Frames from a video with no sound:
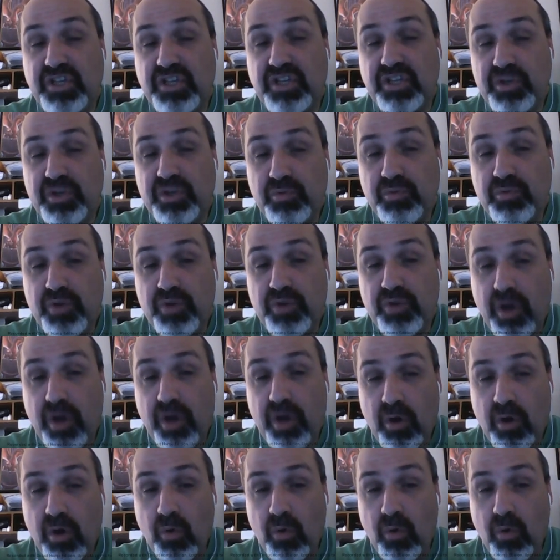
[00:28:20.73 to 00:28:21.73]
you
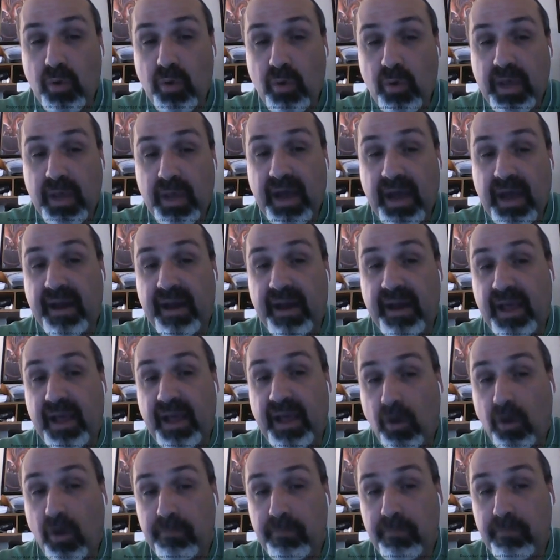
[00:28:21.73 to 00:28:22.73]
know how to
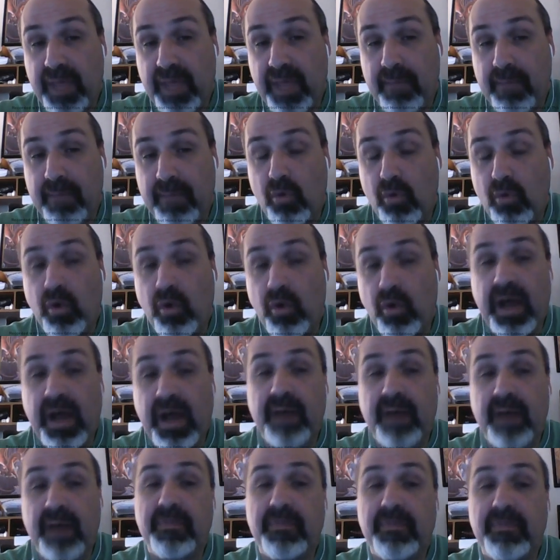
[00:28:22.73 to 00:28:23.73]
help them or
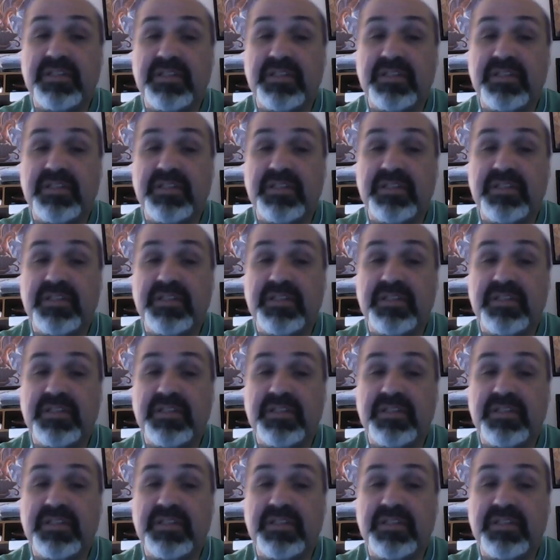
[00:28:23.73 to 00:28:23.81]
how to